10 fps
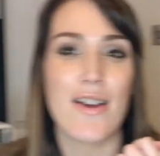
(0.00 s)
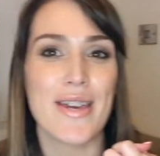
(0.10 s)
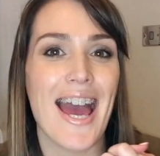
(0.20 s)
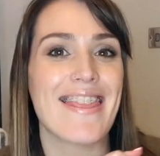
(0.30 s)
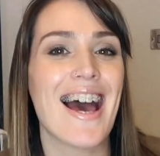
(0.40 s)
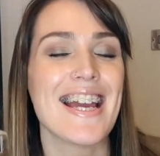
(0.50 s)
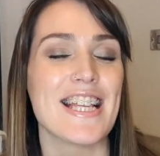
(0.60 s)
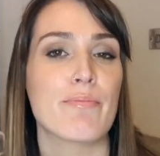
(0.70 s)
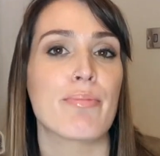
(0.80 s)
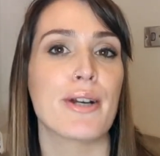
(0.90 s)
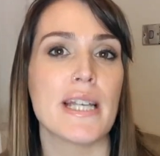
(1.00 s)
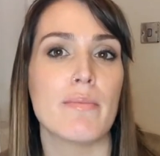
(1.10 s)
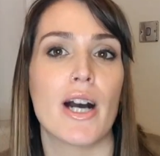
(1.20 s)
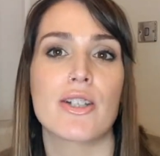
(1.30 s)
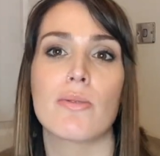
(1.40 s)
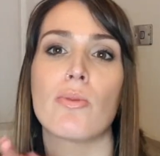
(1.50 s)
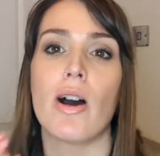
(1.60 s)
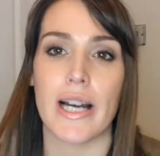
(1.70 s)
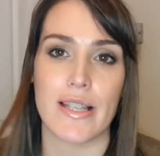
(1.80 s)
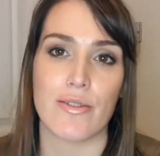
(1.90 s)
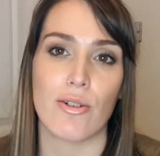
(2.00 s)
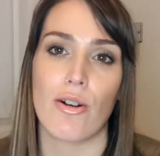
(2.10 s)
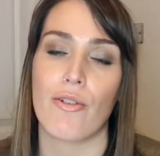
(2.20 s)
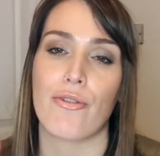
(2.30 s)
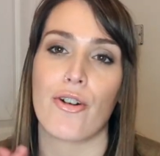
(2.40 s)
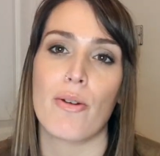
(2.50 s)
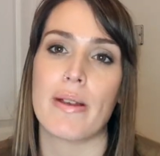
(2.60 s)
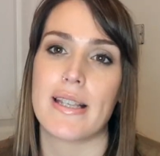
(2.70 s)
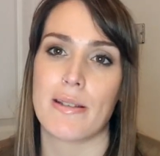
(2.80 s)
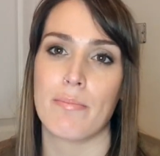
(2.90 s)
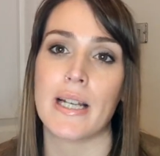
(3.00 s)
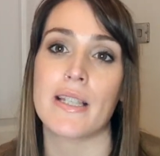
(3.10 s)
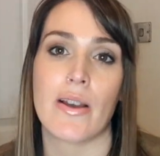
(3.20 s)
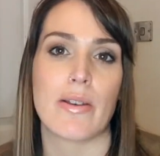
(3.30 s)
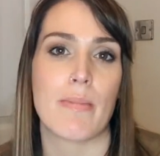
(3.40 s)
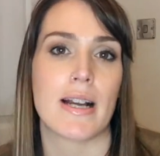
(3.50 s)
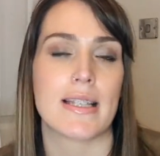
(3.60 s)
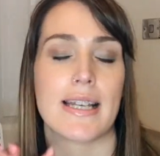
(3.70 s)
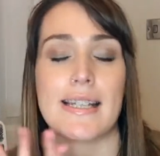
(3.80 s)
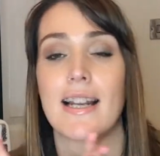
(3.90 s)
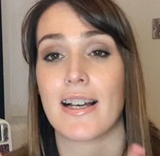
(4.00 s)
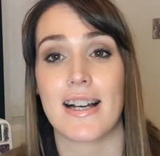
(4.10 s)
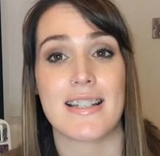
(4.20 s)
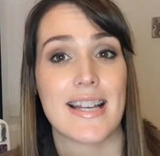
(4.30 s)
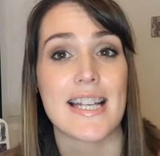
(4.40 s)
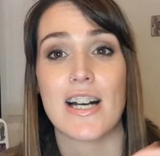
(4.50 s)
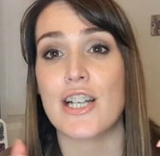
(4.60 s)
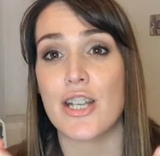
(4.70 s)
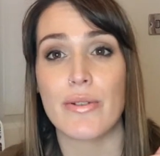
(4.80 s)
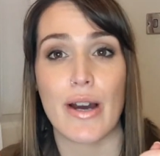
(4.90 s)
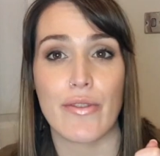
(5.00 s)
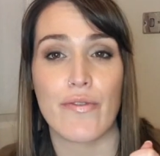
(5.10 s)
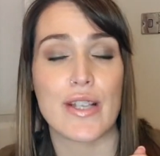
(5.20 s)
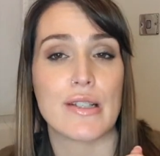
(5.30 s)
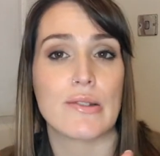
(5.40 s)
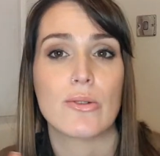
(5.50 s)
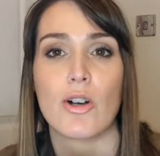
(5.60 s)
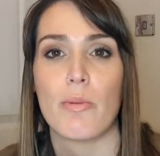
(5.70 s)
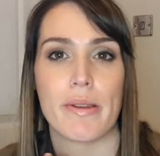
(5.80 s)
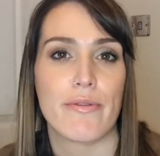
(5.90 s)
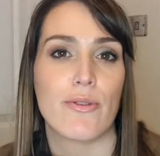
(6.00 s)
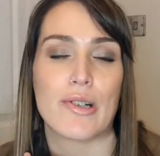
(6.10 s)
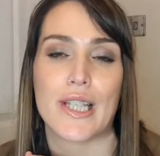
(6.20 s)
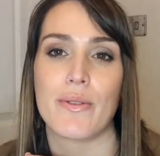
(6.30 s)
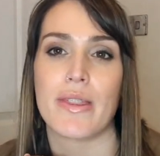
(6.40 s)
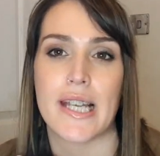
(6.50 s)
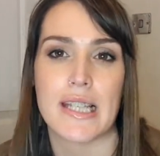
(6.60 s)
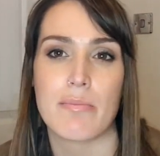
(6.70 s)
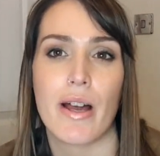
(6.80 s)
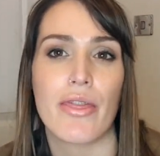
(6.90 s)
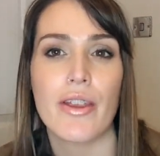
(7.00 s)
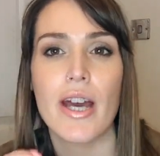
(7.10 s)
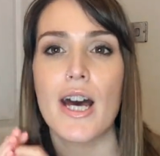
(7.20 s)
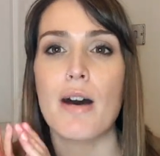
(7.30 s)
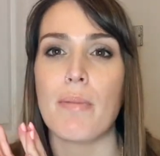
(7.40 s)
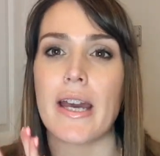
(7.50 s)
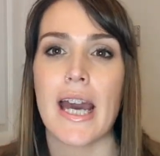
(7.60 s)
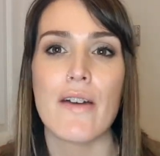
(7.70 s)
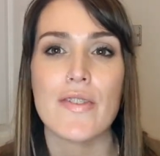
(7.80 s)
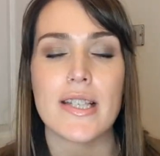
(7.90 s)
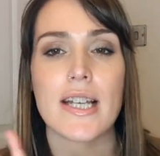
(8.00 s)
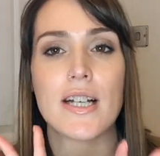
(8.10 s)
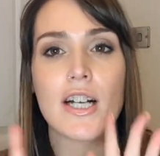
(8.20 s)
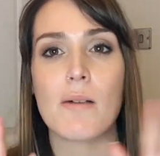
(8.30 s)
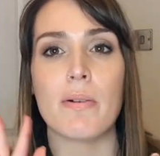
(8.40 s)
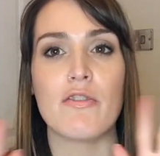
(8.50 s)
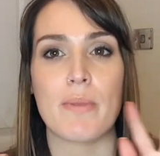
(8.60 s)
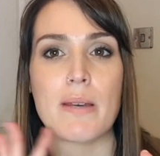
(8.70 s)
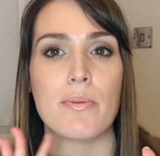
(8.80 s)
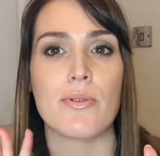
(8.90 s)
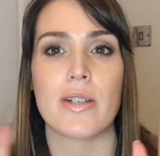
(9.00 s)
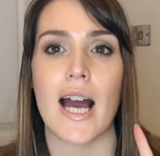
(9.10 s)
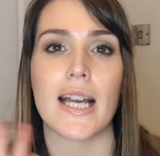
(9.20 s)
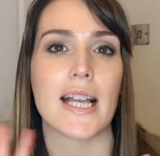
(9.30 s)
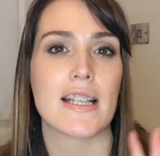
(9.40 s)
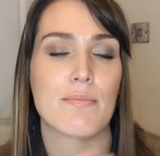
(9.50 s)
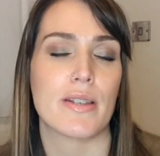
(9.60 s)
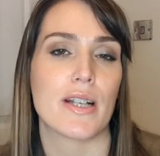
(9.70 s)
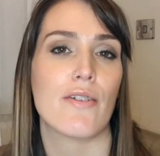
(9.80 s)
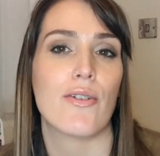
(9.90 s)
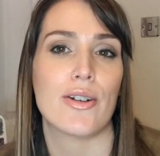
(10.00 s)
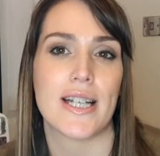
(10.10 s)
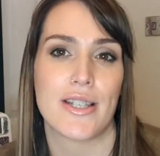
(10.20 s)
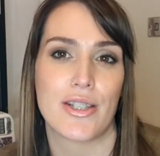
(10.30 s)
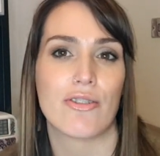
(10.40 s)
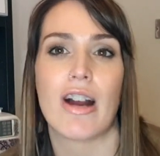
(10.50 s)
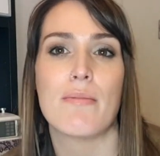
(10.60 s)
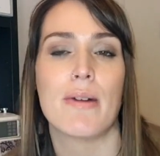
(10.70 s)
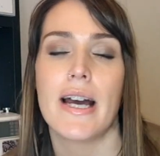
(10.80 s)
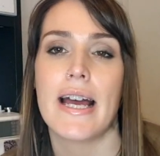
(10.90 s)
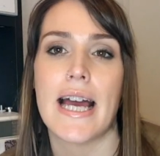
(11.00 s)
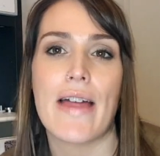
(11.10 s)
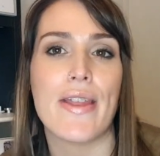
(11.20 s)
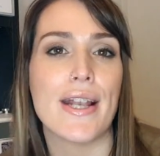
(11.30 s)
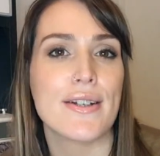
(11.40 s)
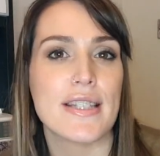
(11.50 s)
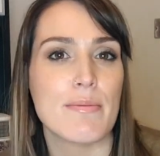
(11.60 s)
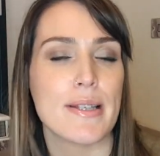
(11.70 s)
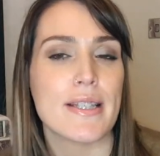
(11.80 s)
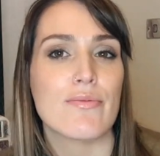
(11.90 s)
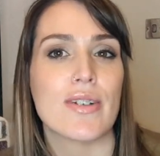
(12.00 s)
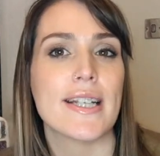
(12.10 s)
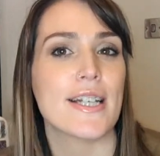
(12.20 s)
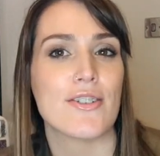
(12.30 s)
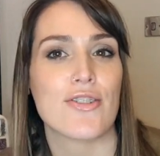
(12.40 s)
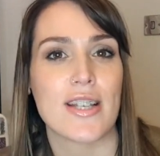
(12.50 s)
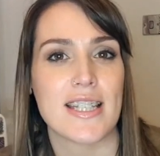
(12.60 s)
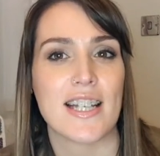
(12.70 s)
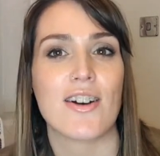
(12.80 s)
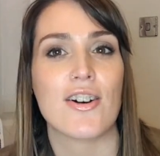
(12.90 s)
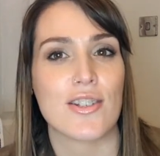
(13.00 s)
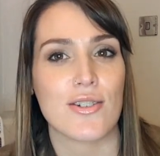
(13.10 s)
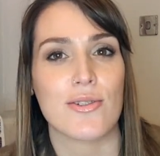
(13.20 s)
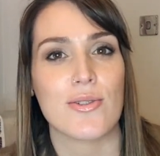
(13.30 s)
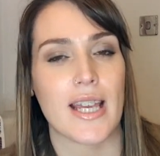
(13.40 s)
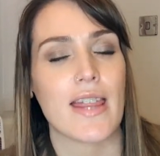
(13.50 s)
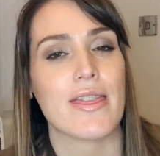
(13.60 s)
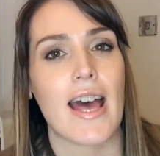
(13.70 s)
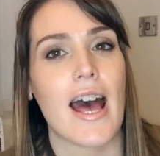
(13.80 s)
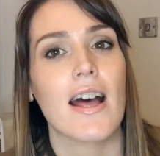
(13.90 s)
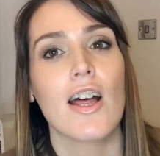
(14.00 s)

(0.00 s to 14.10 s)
yeah, that is pretty much what I saw from Simply Sewing Magazine. Like I said, I don't have the physical copy for you this month, but I have seen a couple of people tagging some stuff on Instagram, and there looks to be some really interesting articles in there.